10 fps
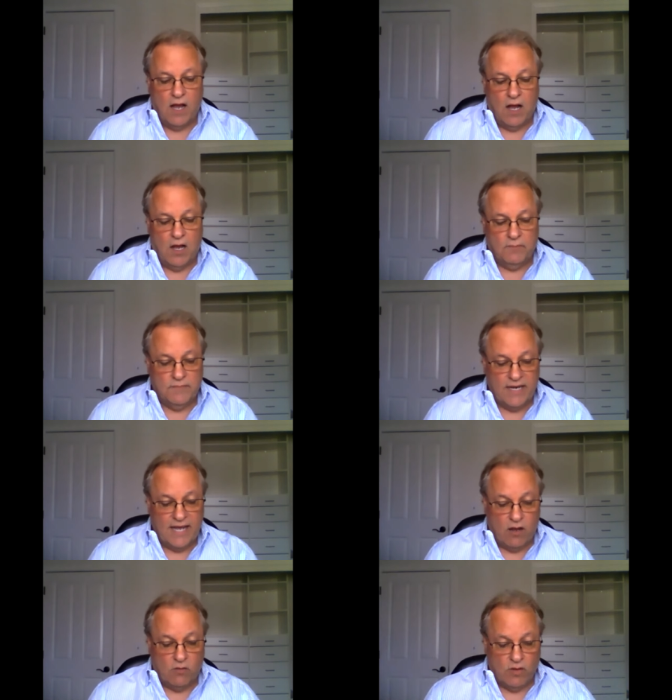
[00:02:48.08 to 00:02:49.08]
Um,
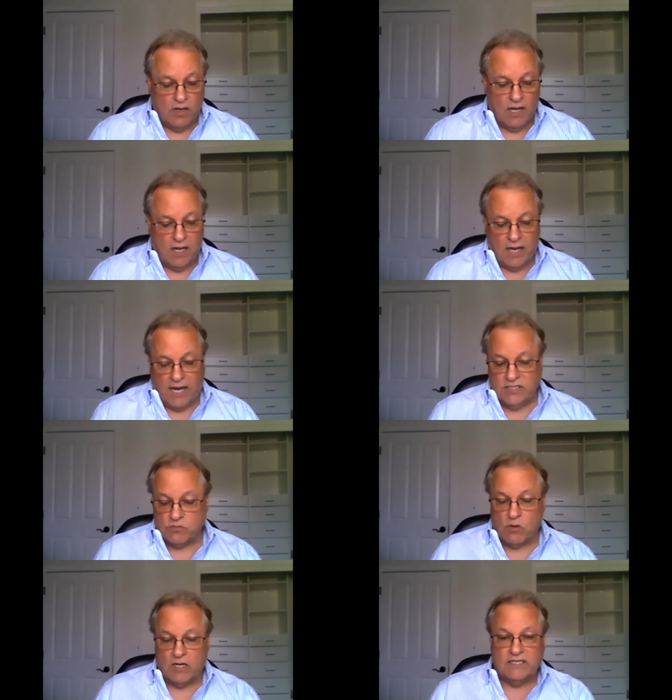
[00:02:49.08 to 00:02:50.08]
now, uh, I
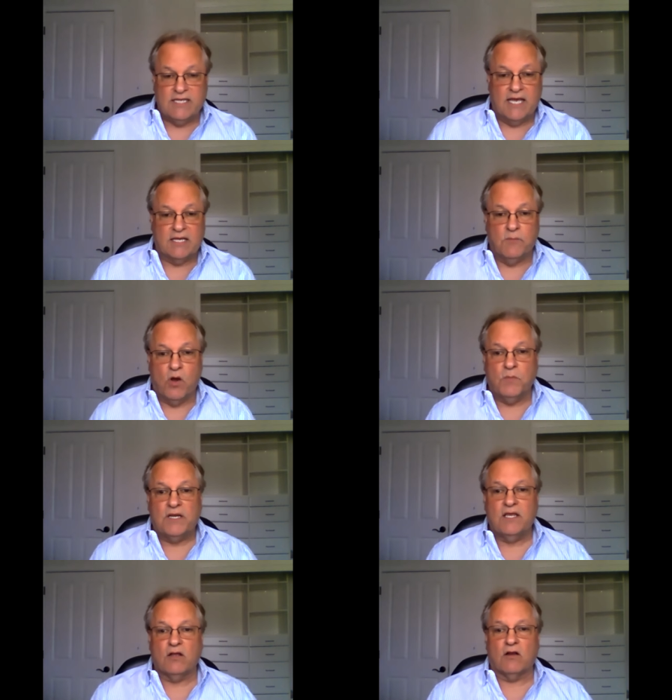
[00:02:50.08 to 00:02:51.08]
just want to take a moment
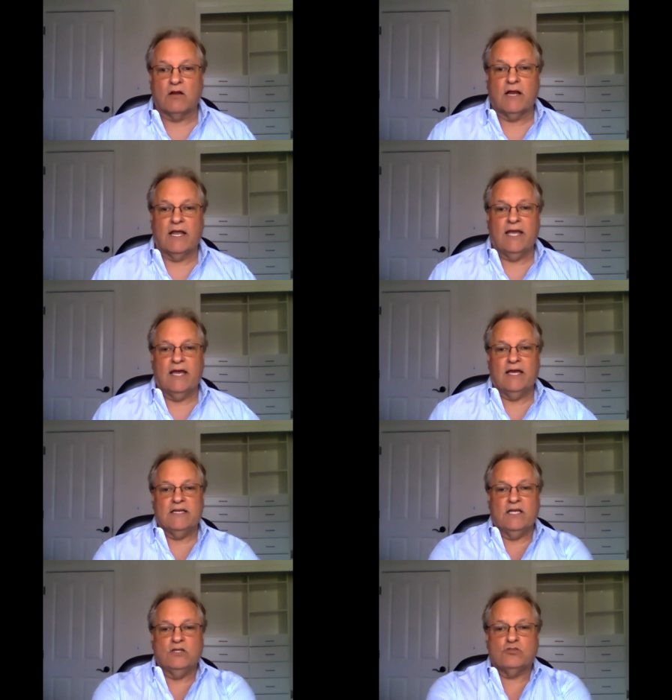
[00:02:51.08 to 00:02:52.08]
here and
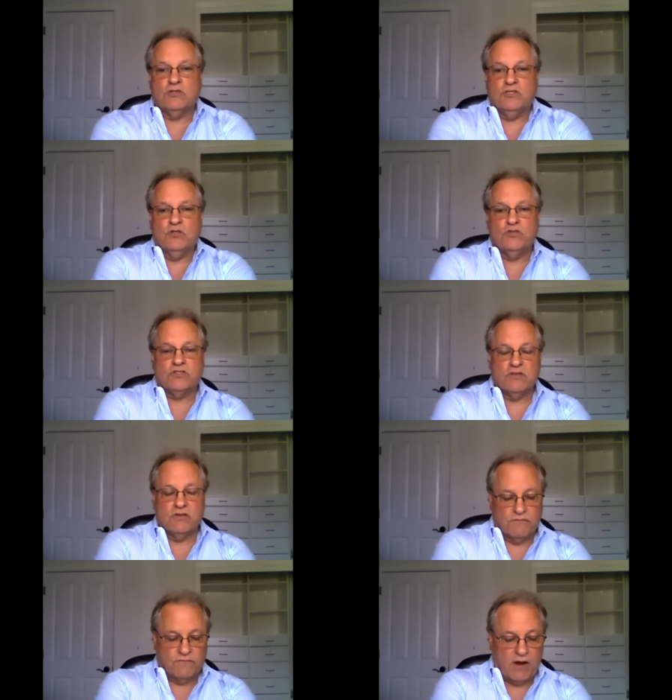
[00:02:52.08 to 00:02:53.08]
introduce
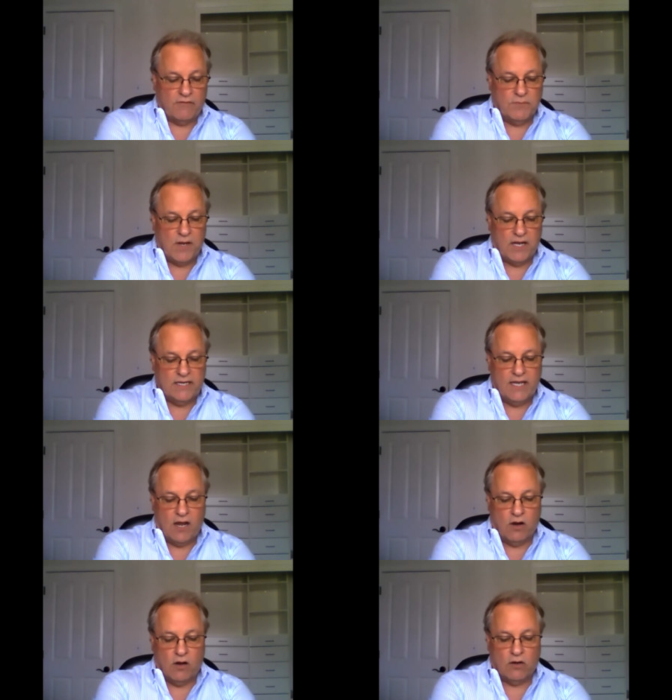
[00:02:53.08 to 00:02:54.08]
for everybody
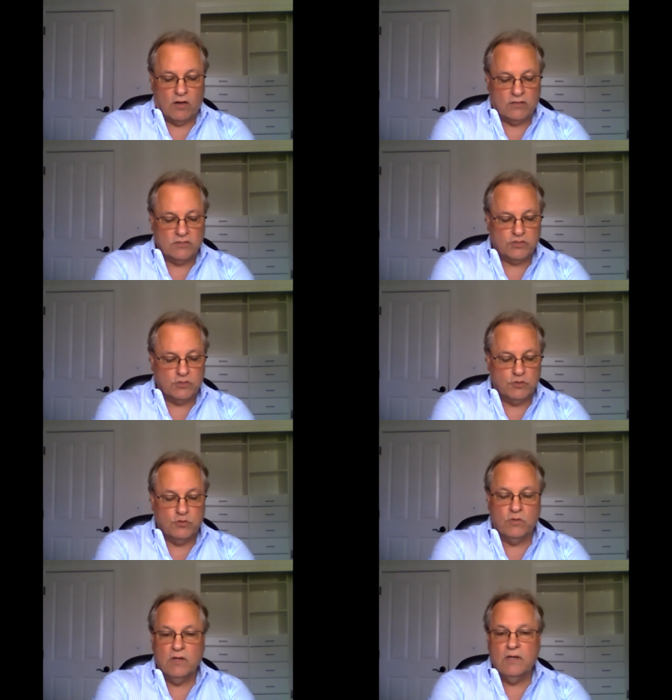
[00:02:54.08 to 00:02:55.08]
our
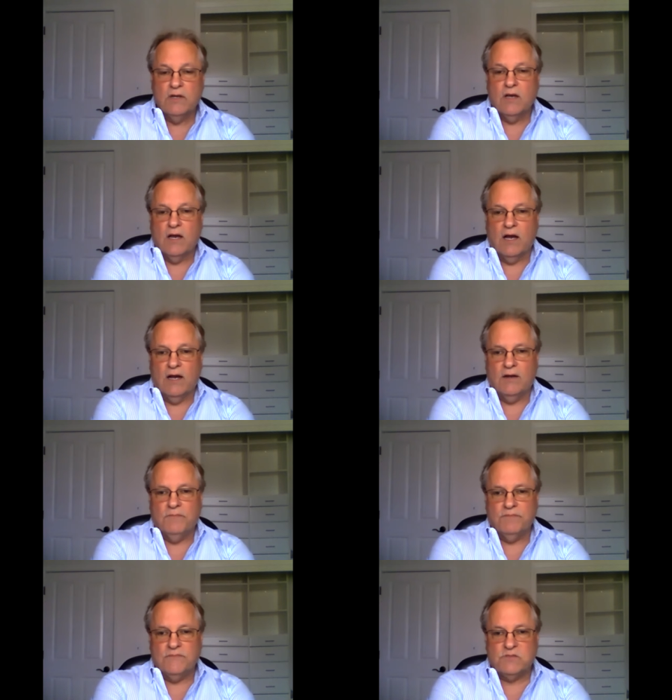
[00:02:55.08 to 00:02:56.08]
two
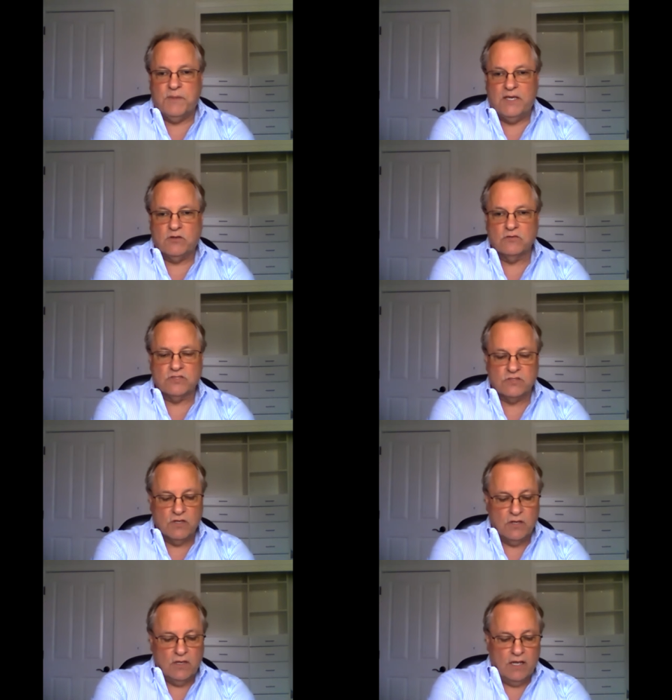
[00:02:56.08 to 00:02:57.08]
um, speakers.
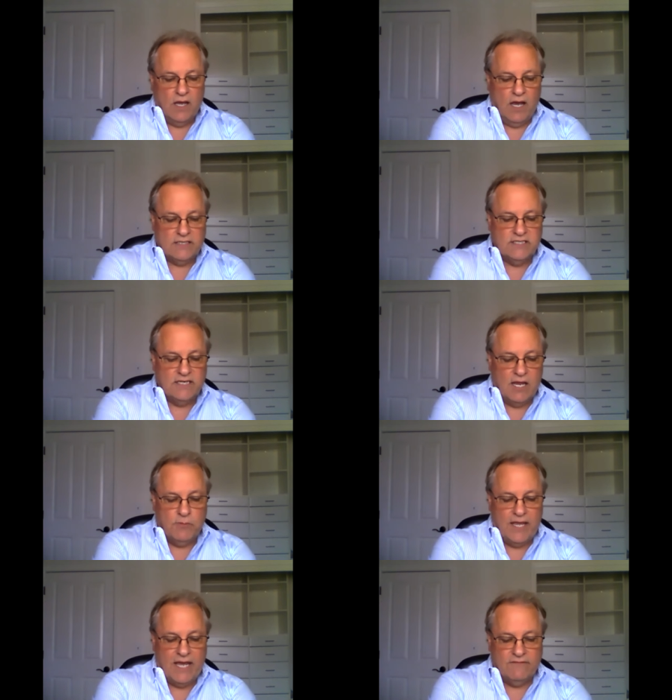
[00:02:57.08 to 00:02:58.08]
Uh, today
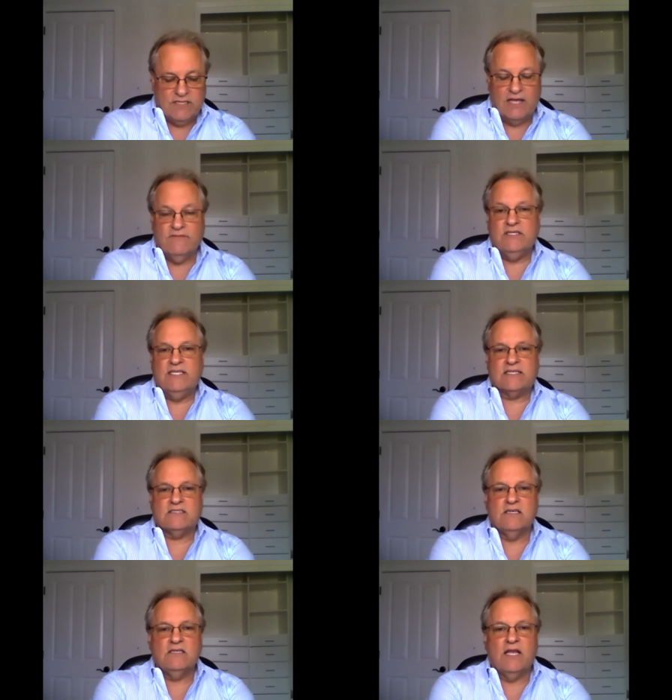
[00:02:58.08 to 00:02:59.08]
we have David
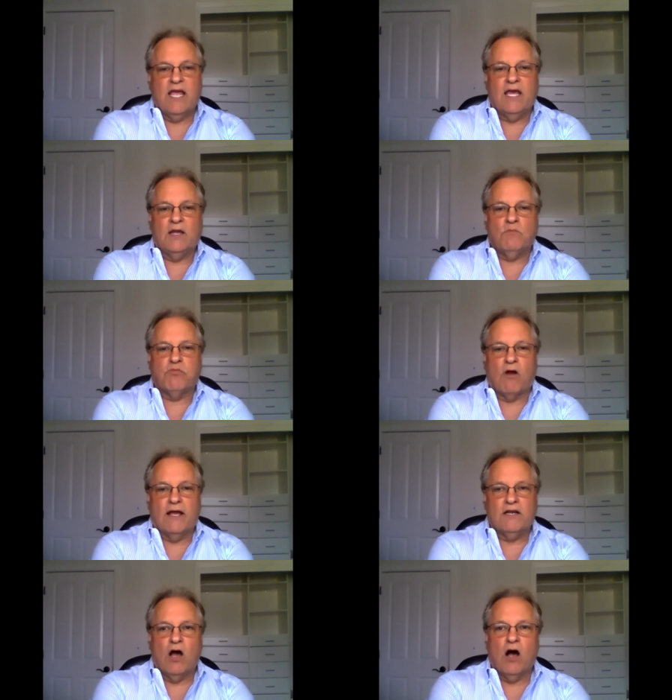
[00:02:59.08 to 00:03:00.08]
Dixon and
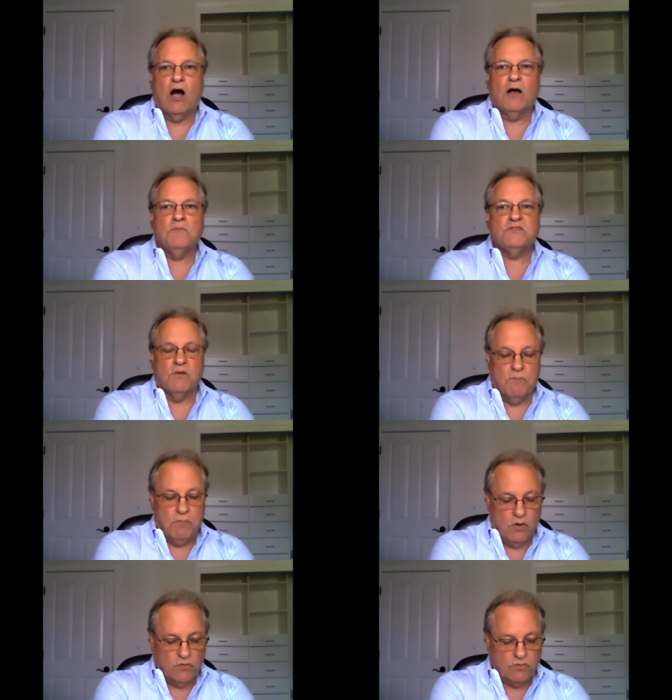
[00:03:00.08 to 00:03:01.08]
Brian Hobbs,
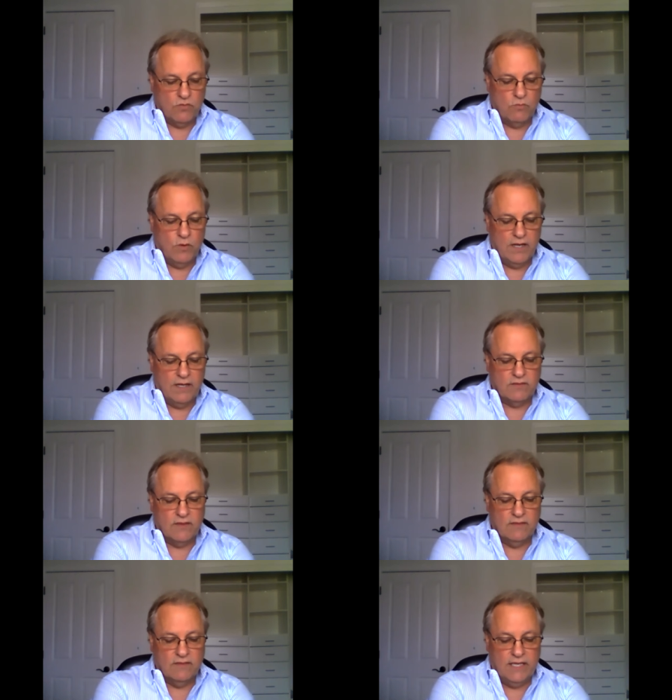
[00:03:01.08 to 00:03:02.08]
both with
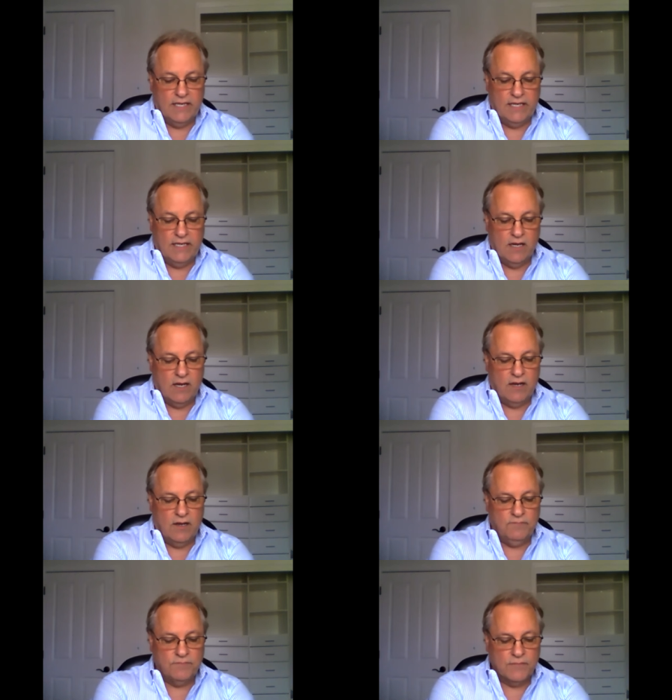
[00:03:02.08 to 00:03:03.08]
the
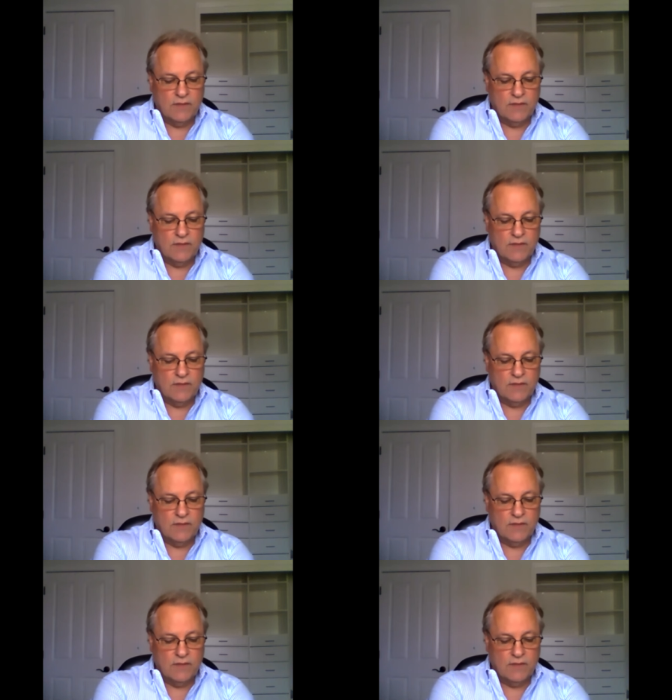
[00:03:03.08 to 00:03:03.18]
um,